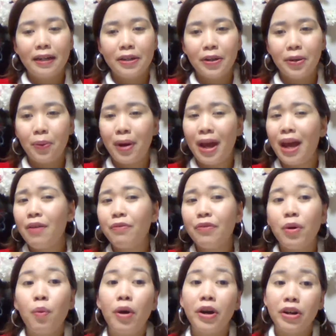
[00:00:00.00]
you know,
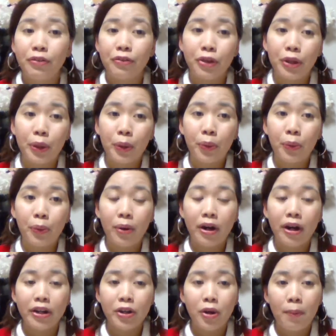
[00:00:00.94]
every one of you who
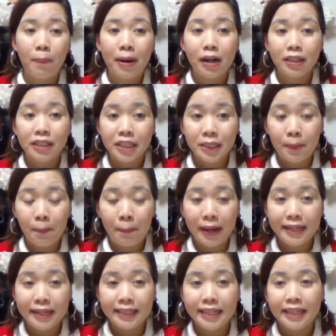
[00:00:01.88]
are, you know,
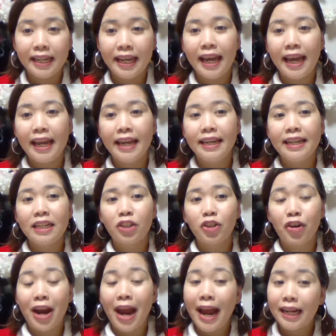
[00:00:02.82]
participating and
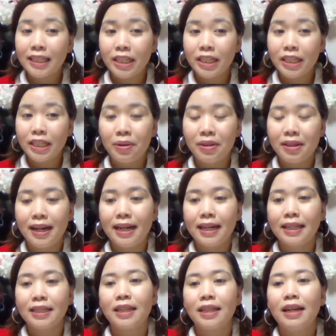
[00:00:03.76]
interacting with
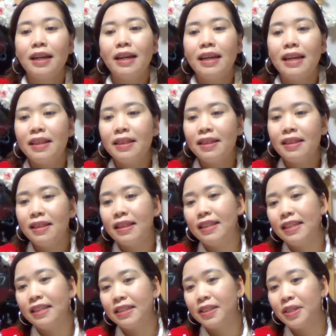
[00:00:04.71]
us in
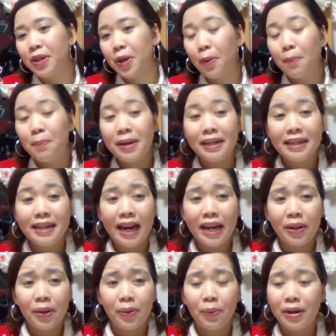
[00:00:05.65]
this, you know,
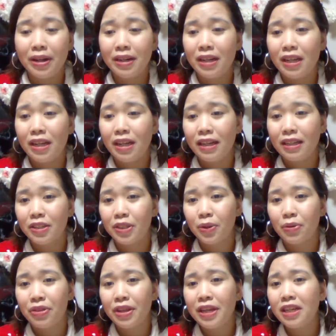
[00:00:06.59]
midnight already.
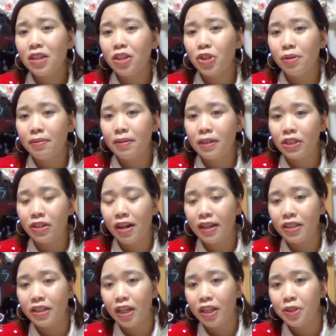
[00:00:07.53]
So thank you so much,
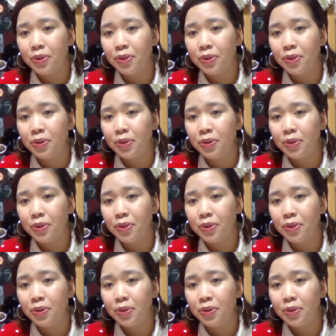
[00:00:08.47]
guys. I